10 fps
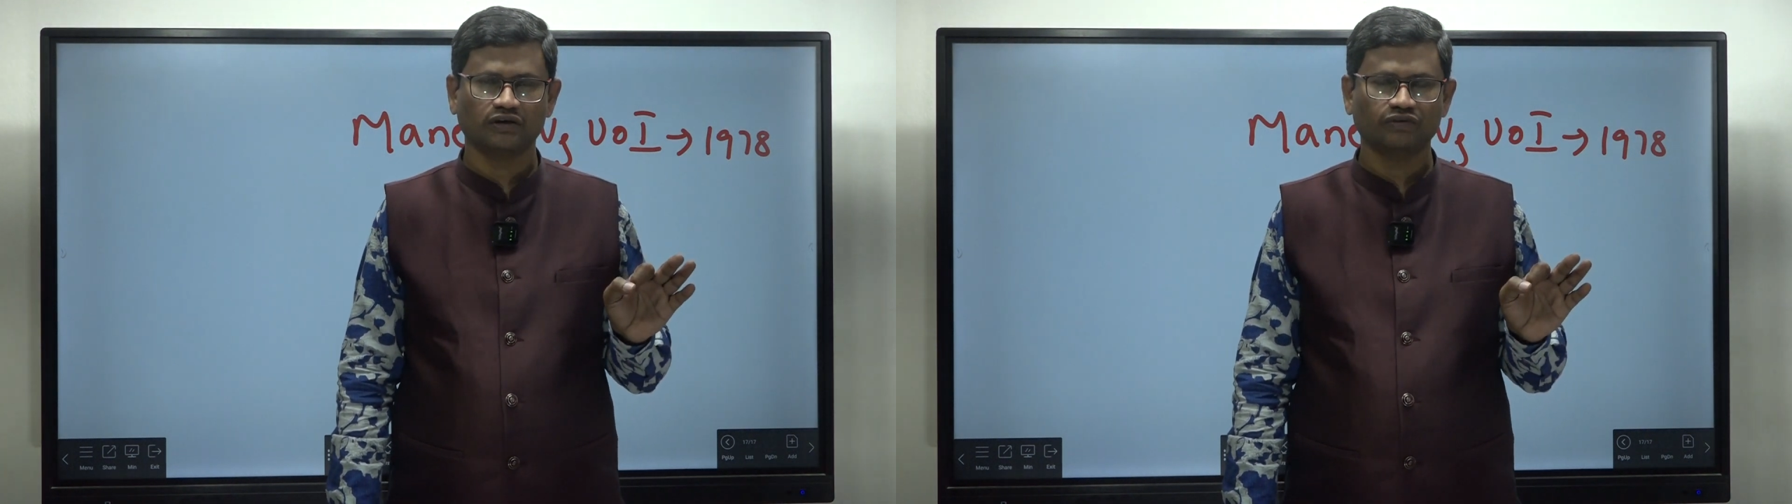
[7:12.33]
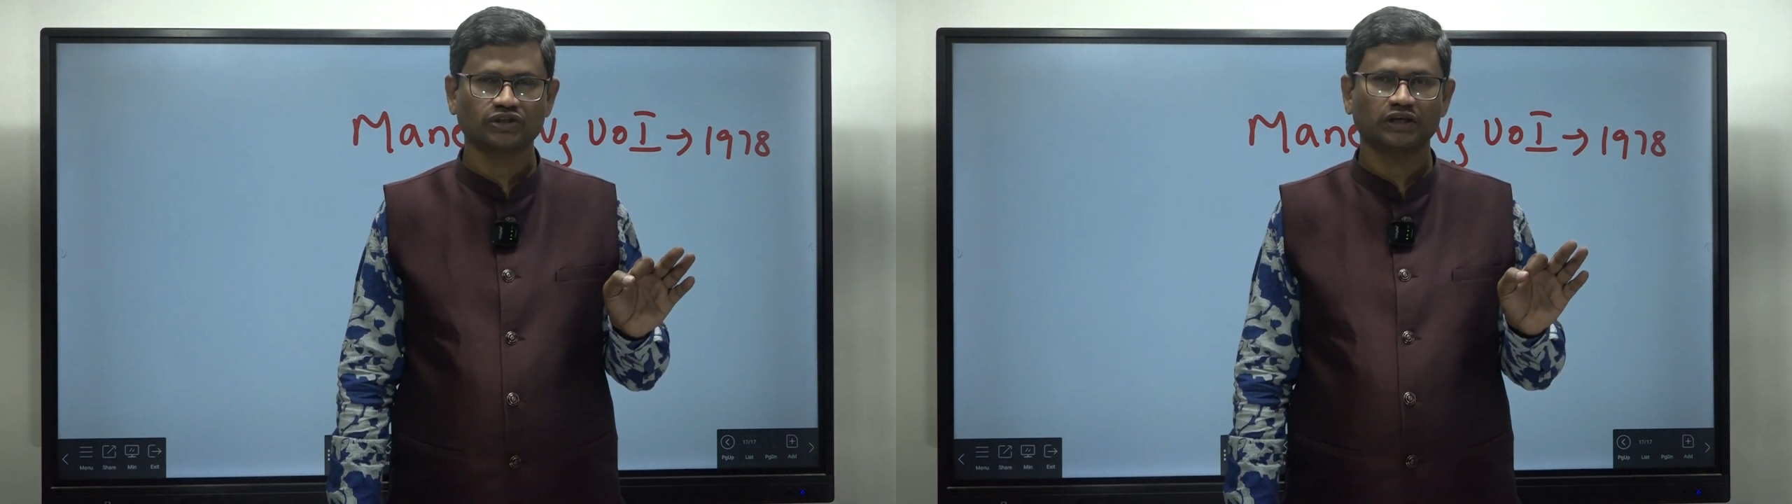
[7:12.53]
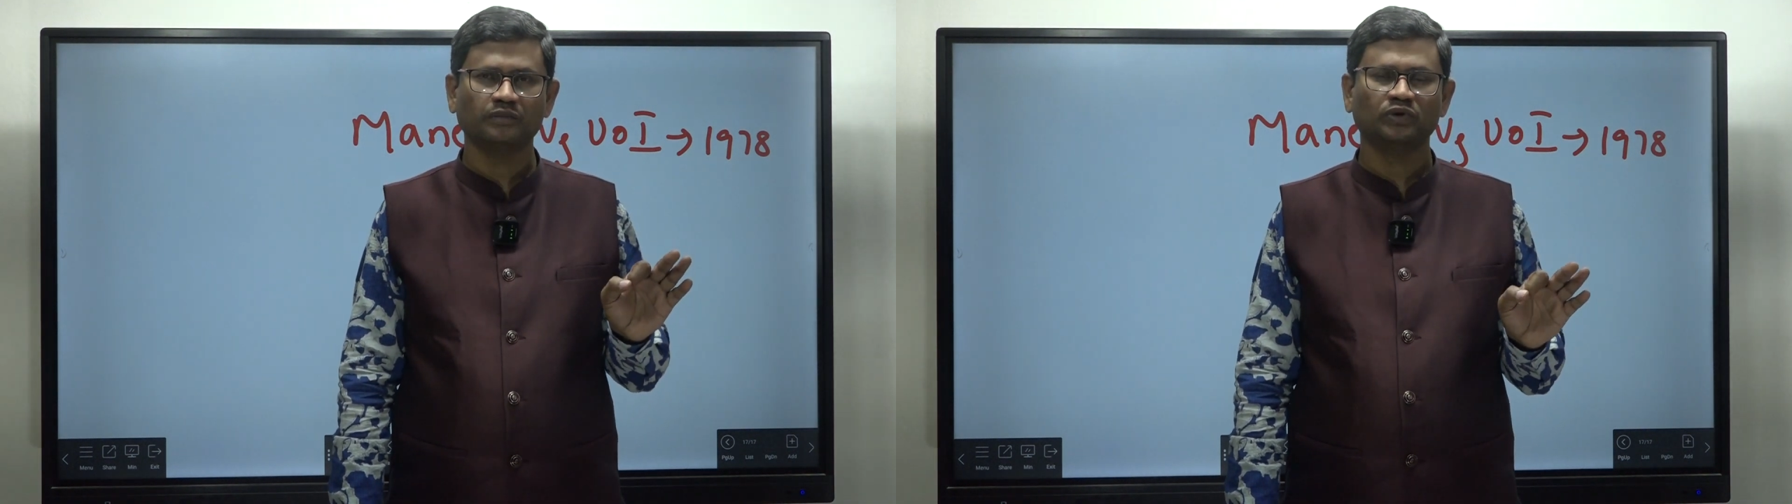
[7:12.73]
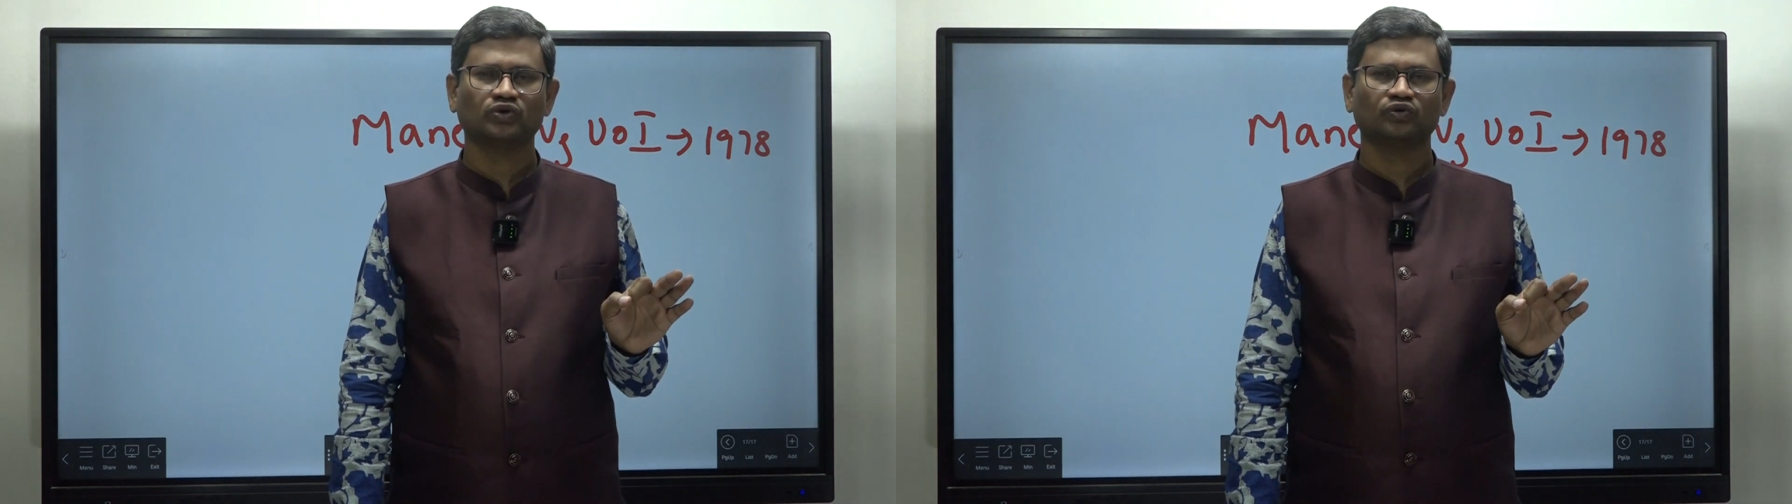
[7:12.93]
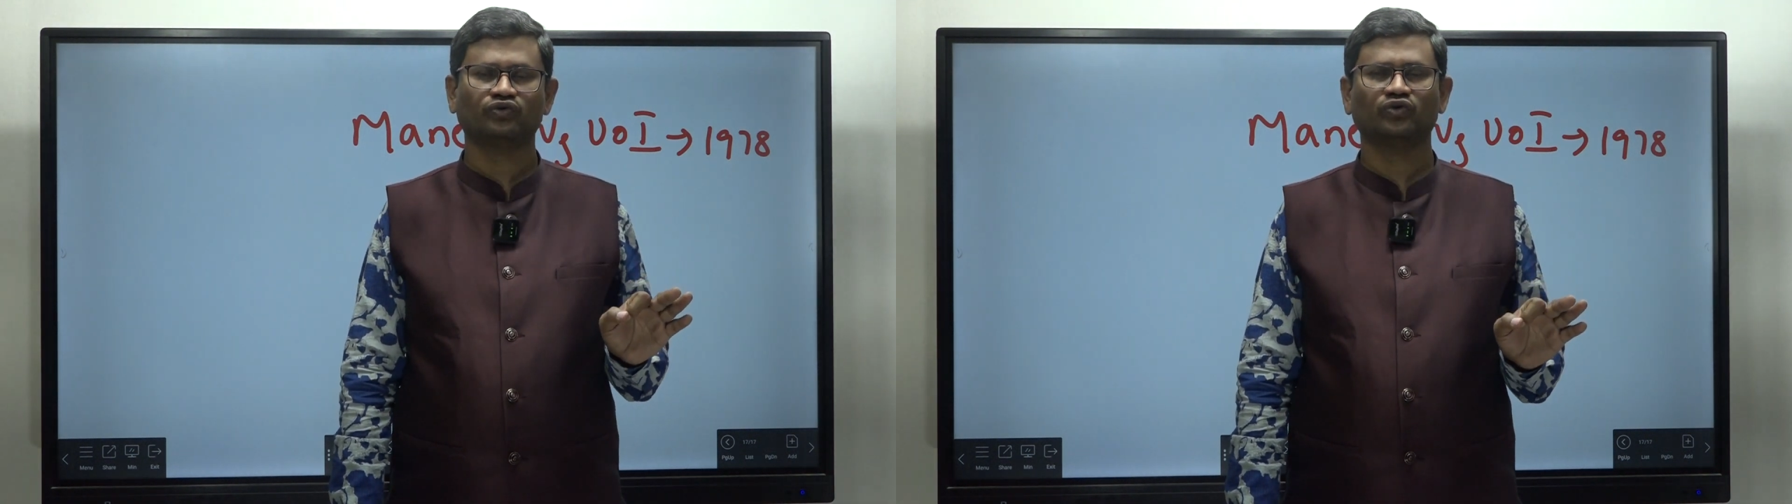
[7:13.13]
which came
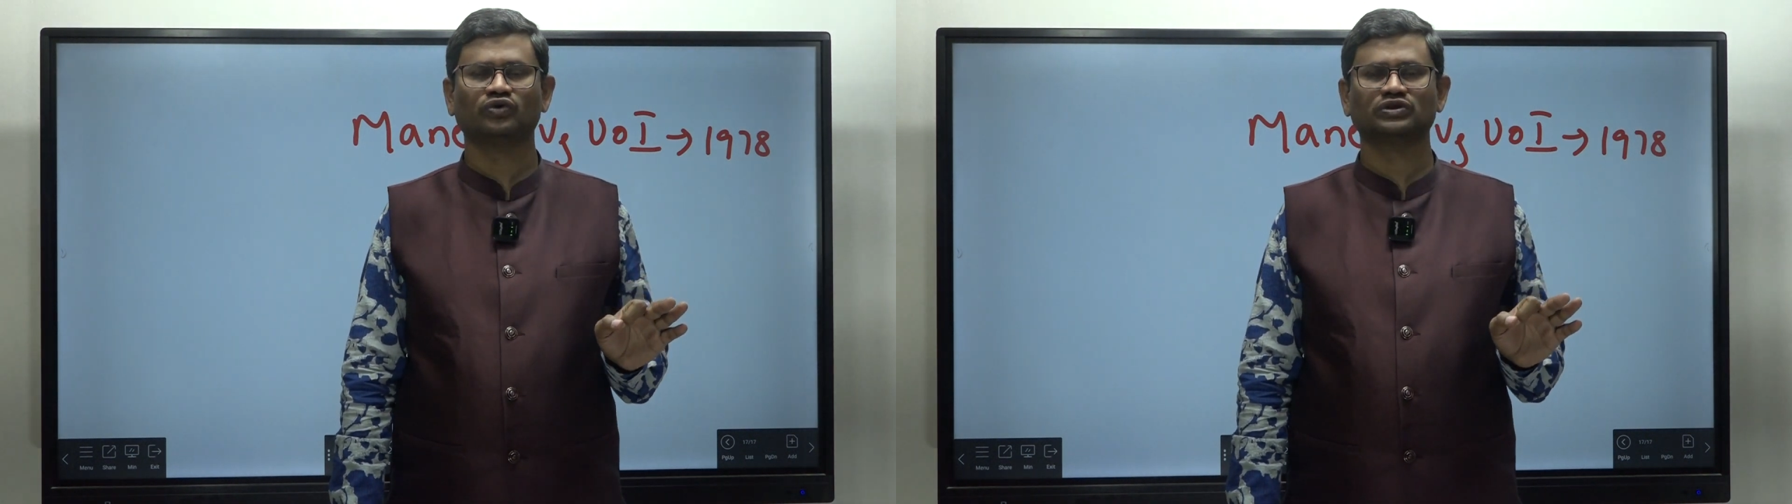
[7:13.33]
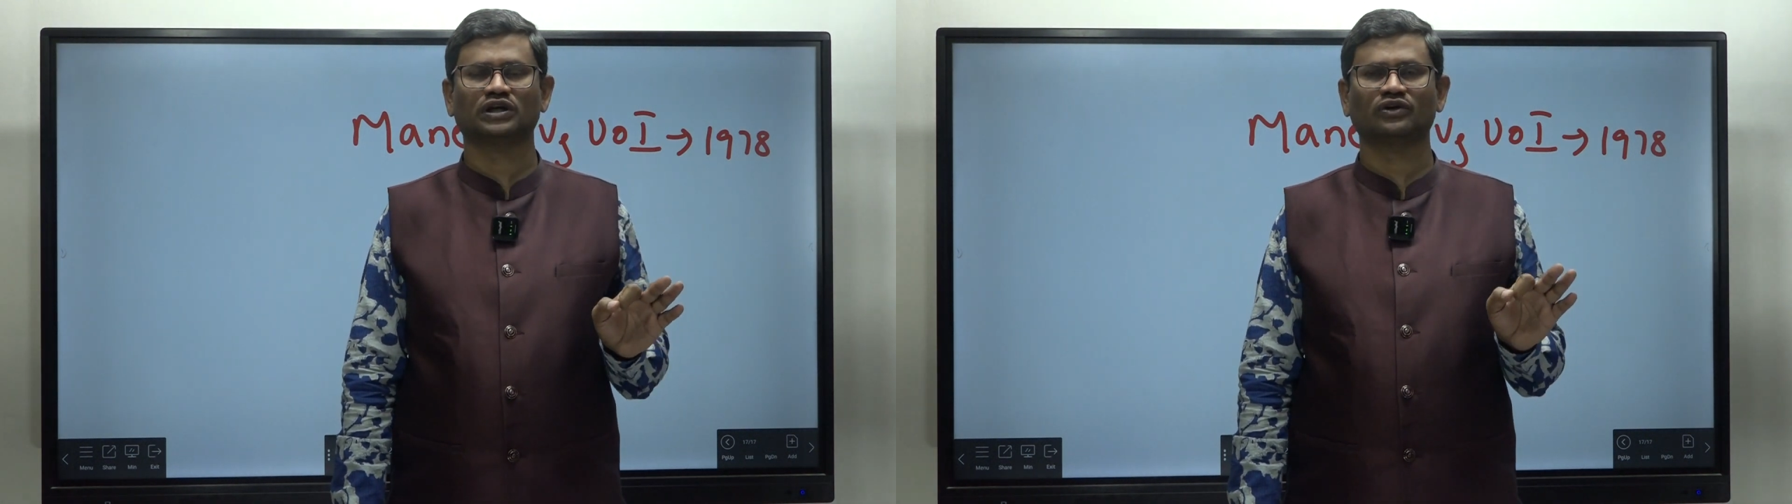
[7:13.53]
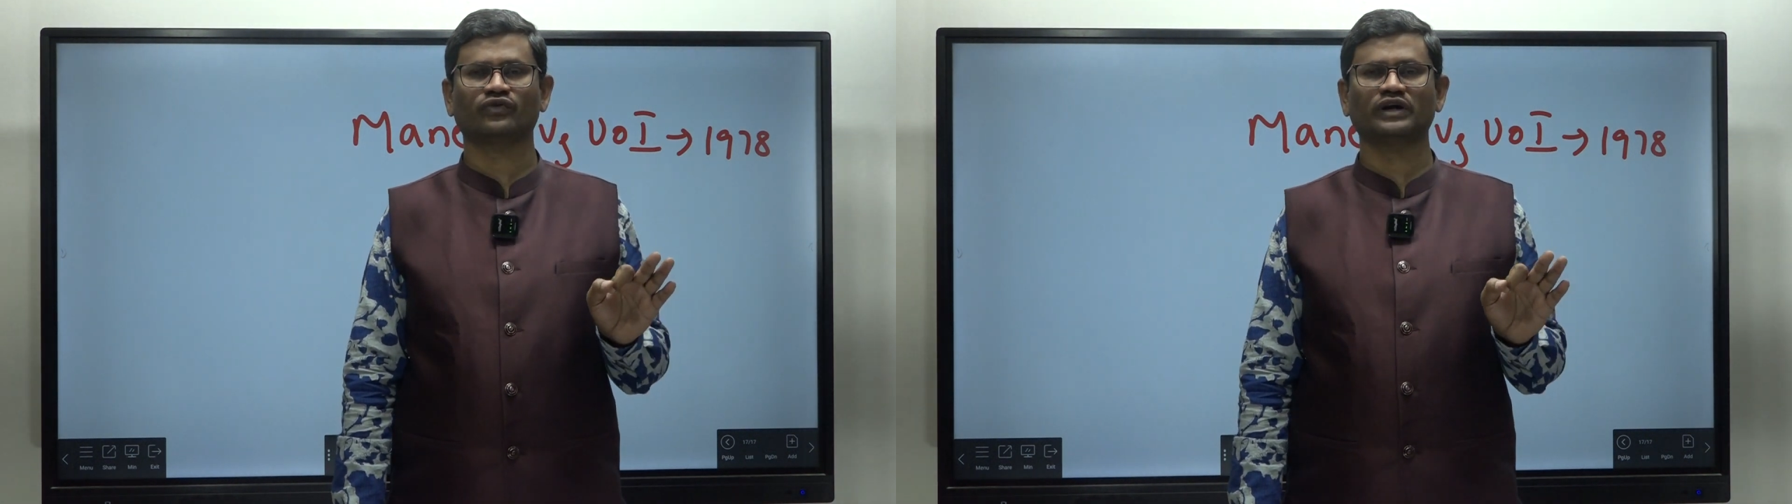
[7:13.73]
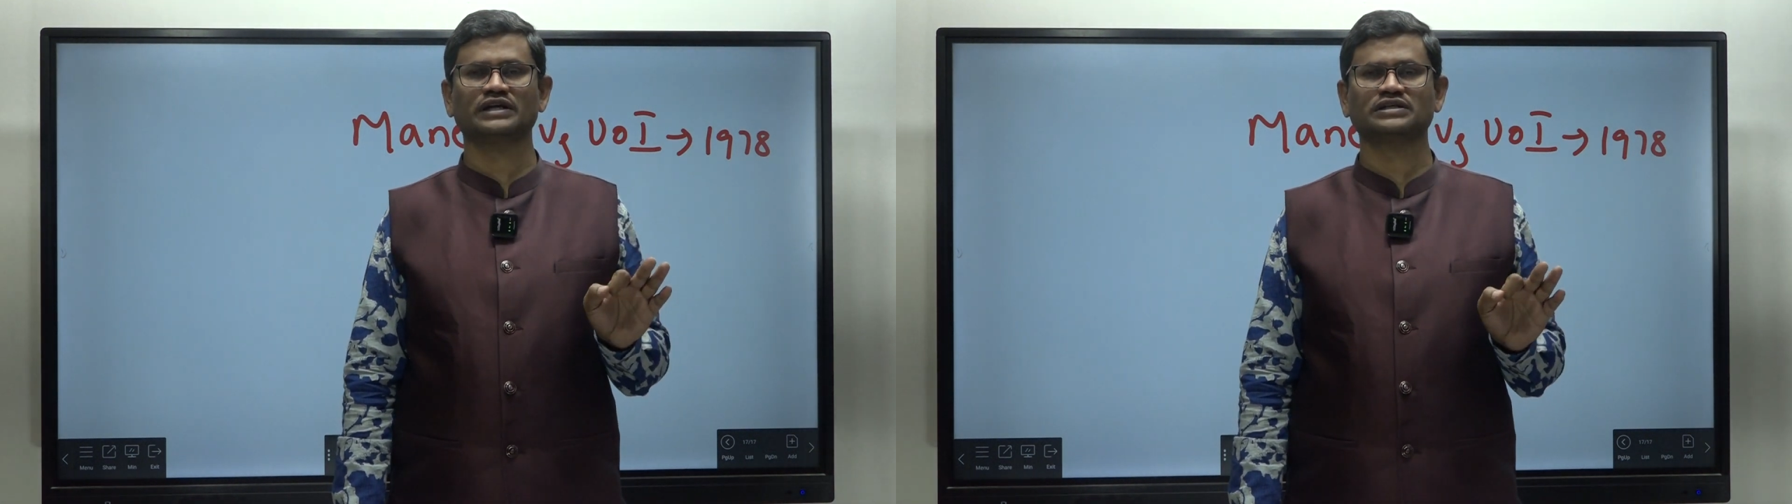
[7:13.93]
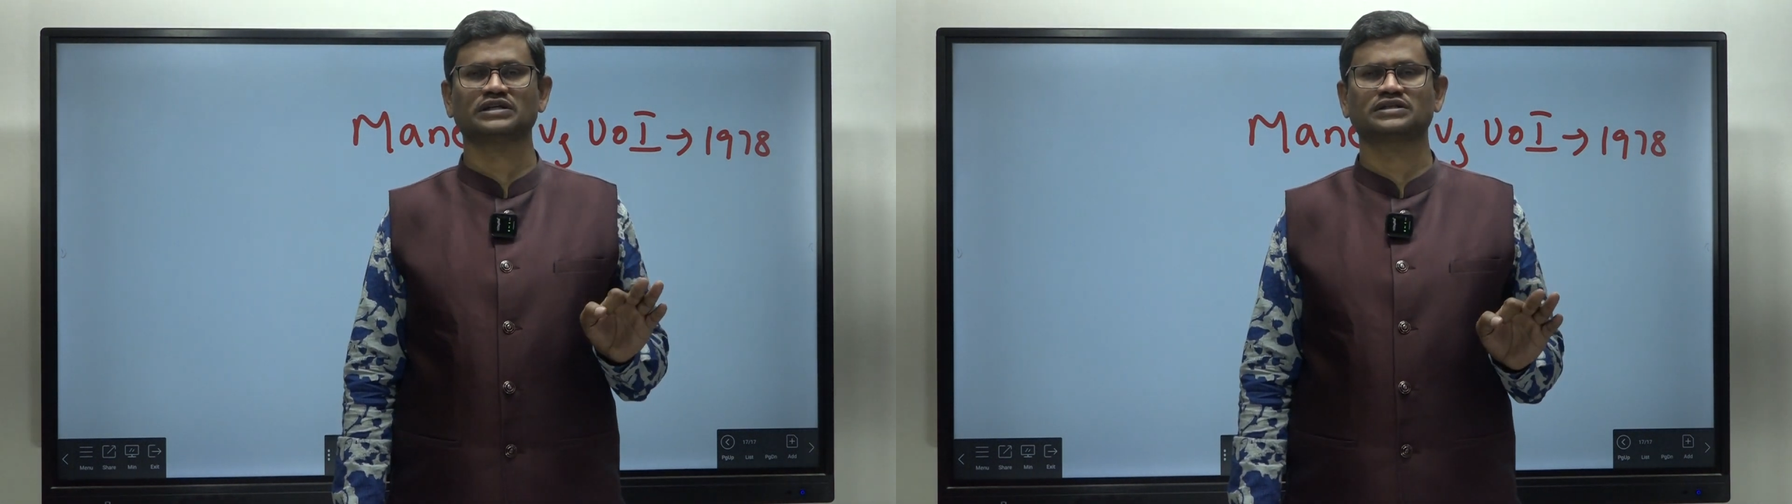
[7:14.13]
into force on
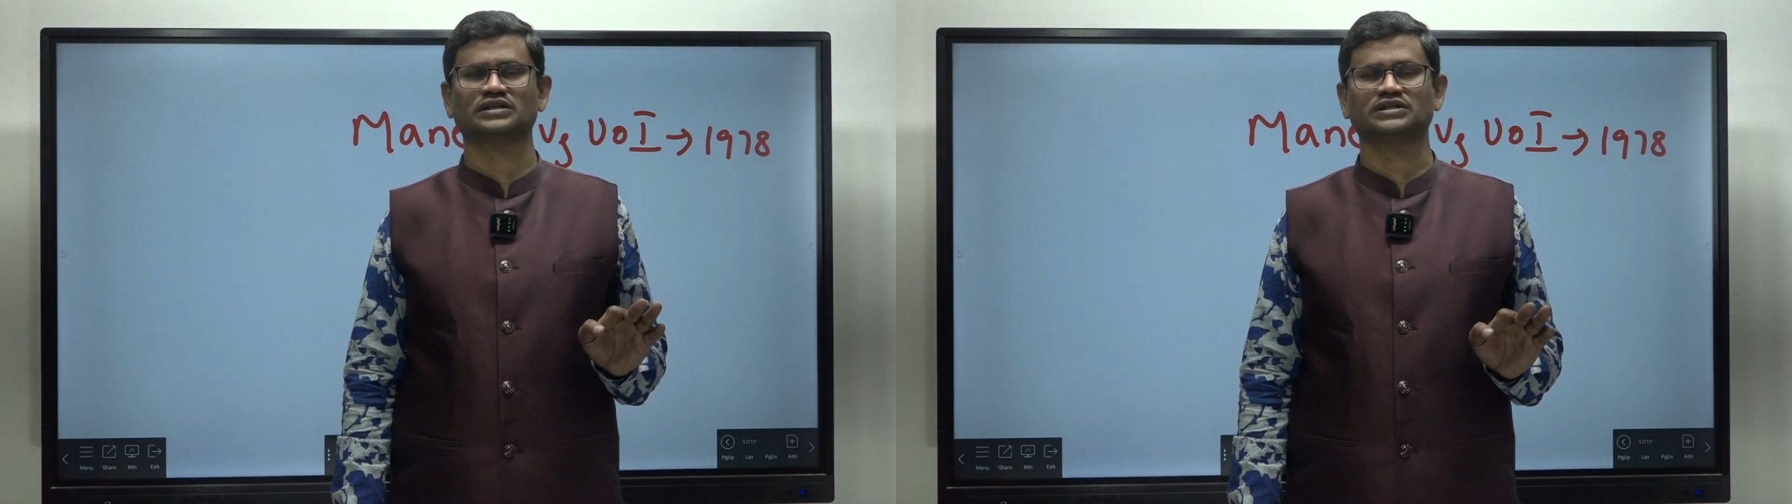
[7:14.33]
26th